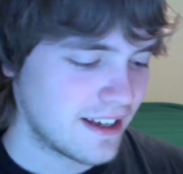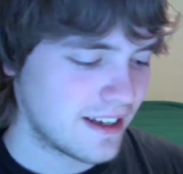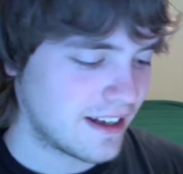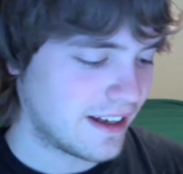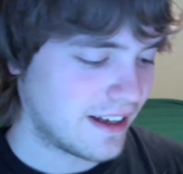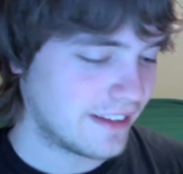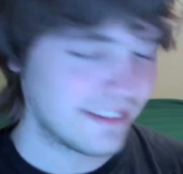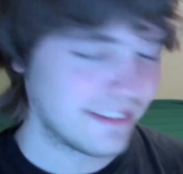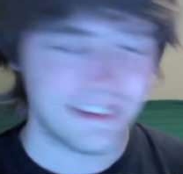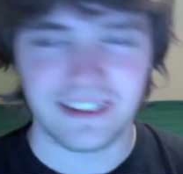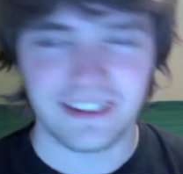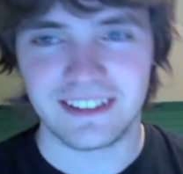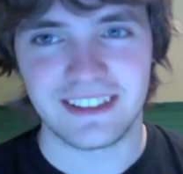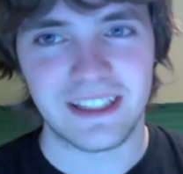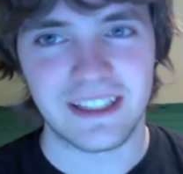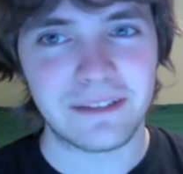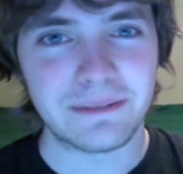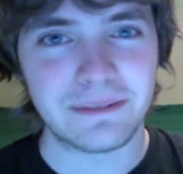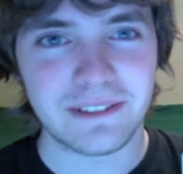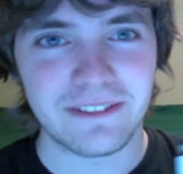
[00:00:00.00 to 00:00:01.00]
I think this
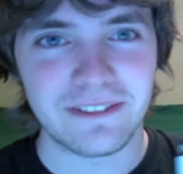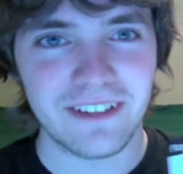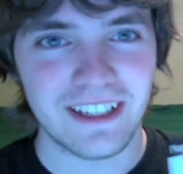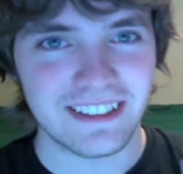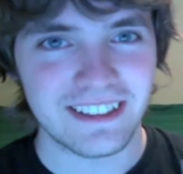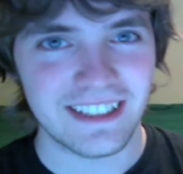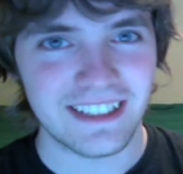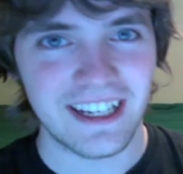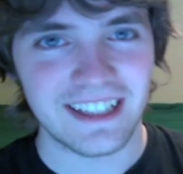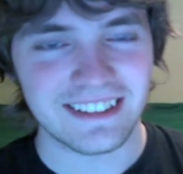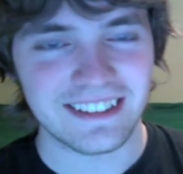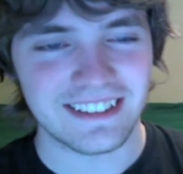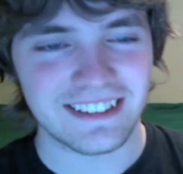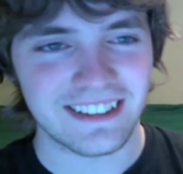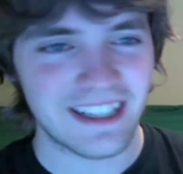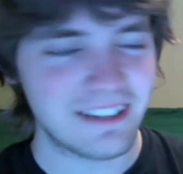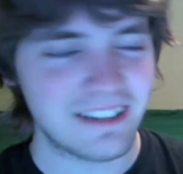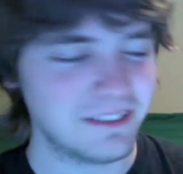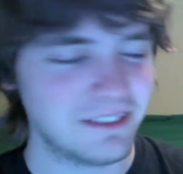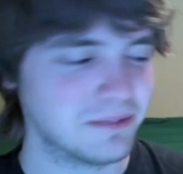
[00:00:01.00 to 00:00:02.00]
game is fantastic.
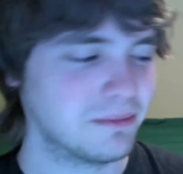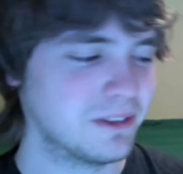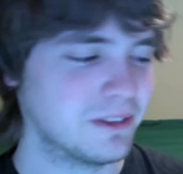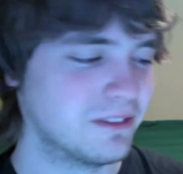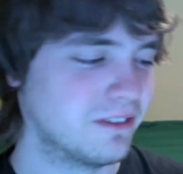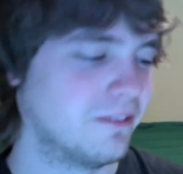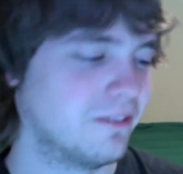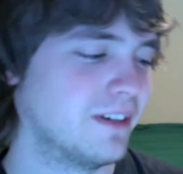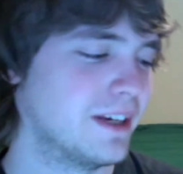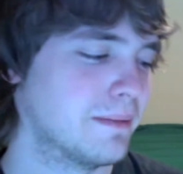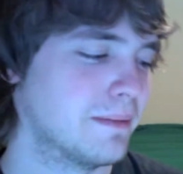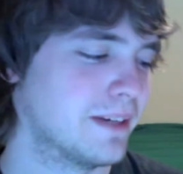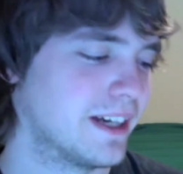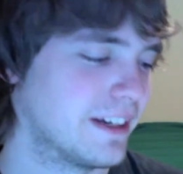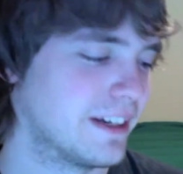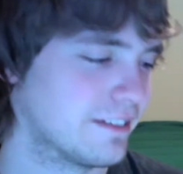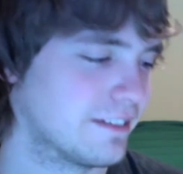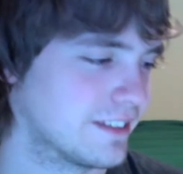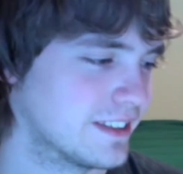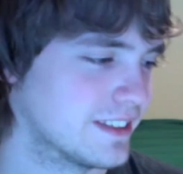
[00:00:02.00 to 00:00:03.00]
I was blown away by
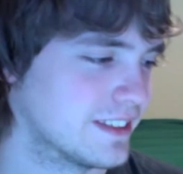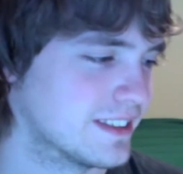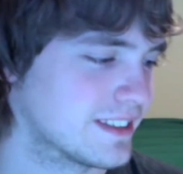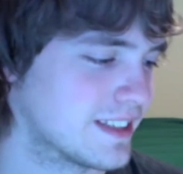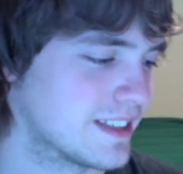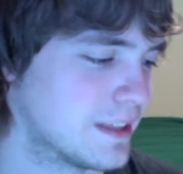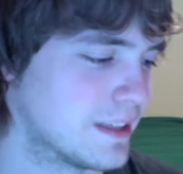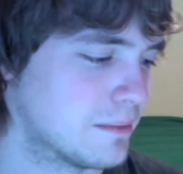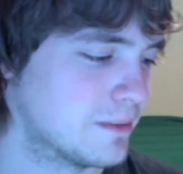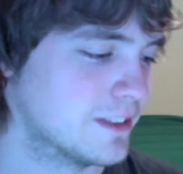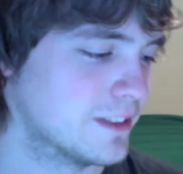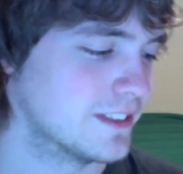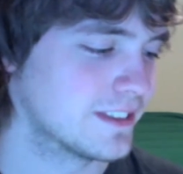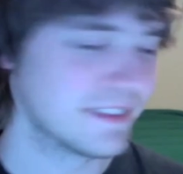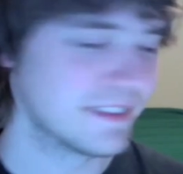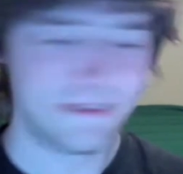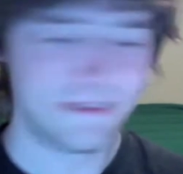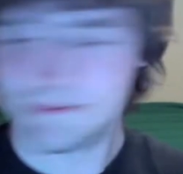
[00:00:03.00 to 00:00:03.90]
how good this game was.